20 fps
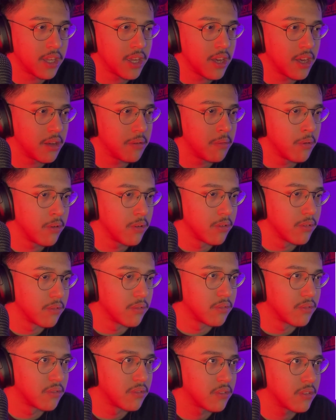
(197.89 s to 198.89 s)
him.
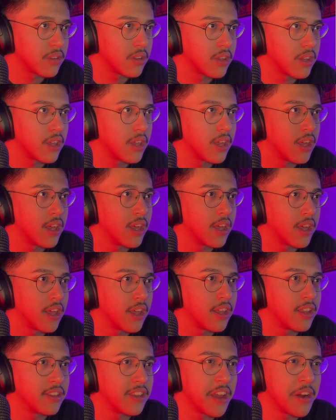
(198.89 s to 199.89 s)

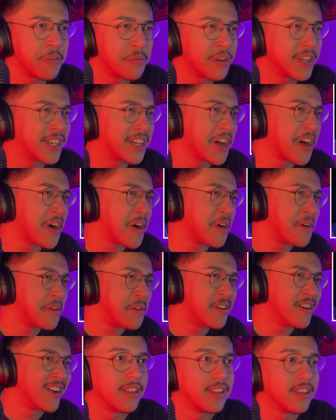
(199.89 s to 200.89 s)
There we go.